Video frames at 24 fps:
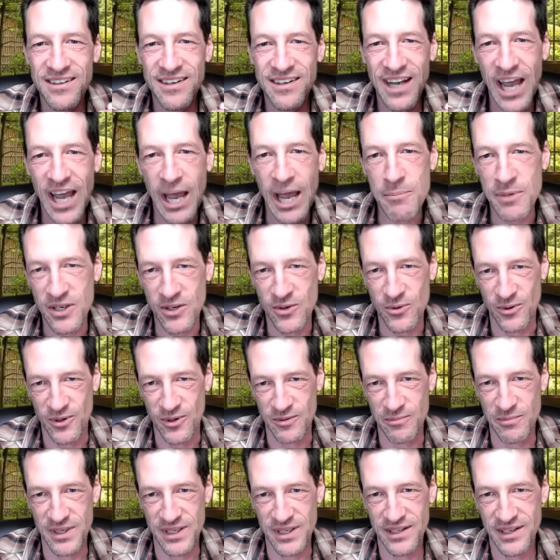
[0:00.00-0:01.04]
happy toward
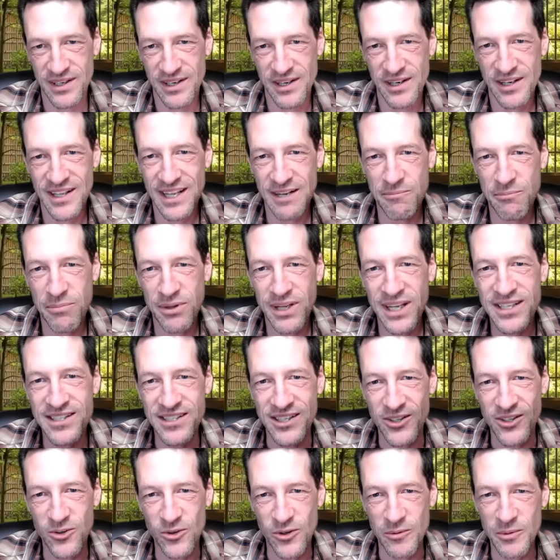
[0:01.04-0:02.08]
me, that pleasant
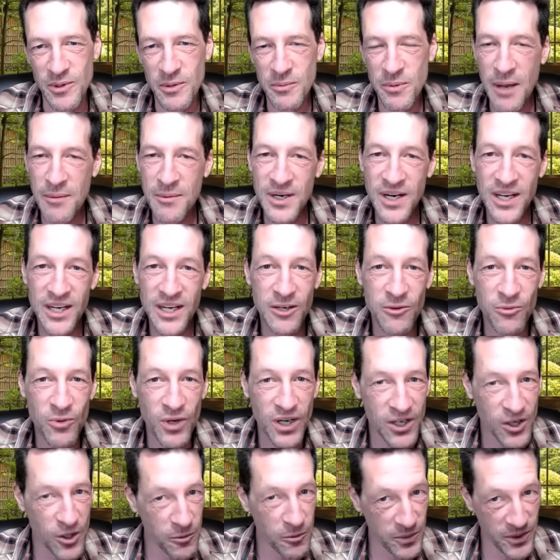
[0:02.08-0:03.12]
mm-hmm. toward me. You're probably not going to want
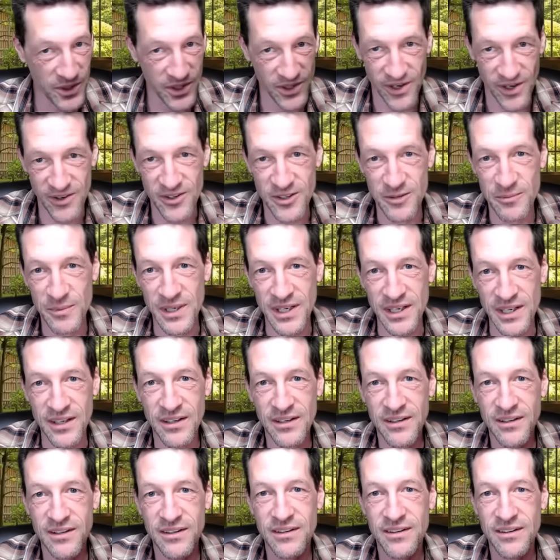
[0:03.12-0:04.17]
to open your heart to me
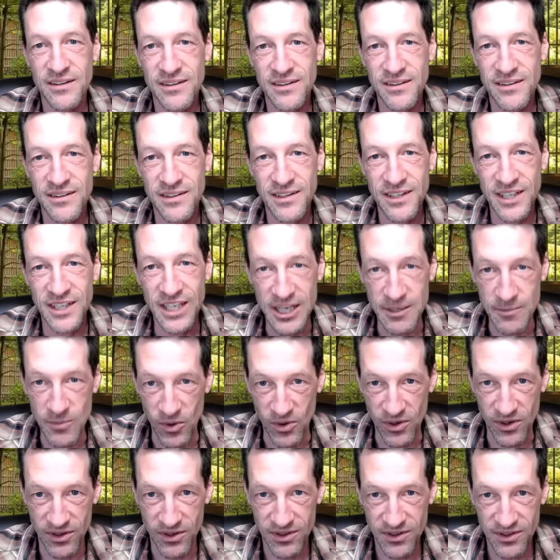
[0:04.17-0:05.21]

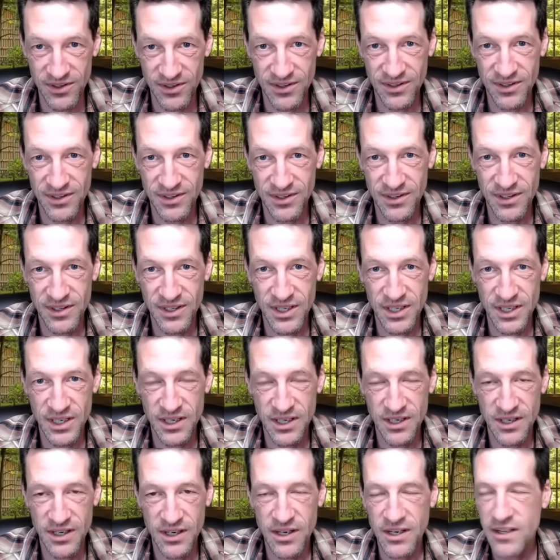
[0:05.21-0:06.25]
anymore. Mm-hmm.
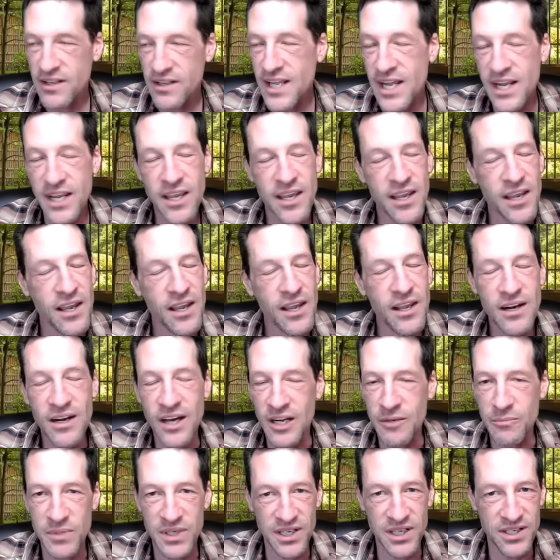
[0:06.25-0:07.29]
That
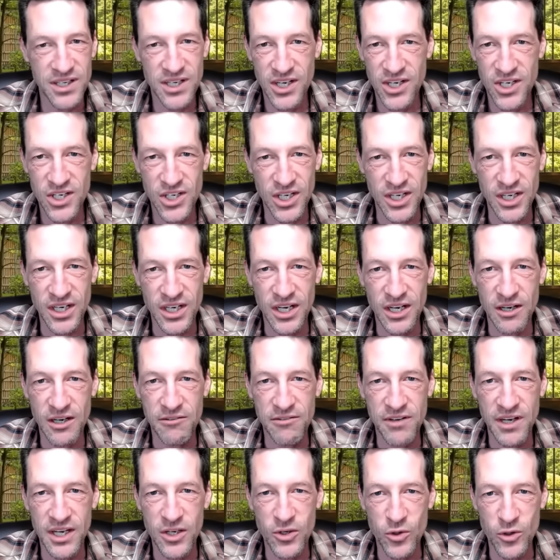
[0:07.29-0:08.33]
cannot be a teaching of
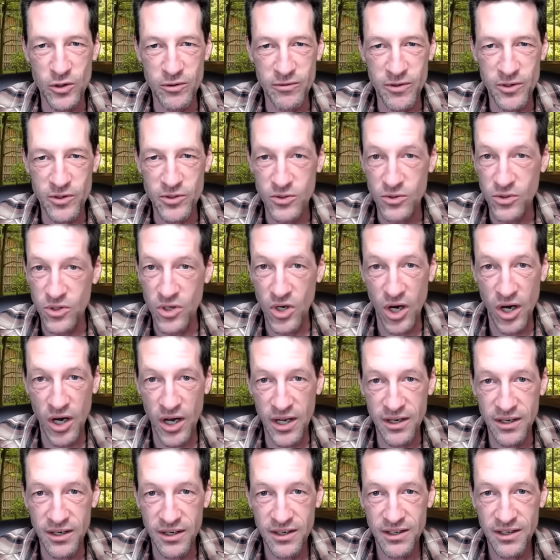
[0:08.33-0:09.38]
a universal God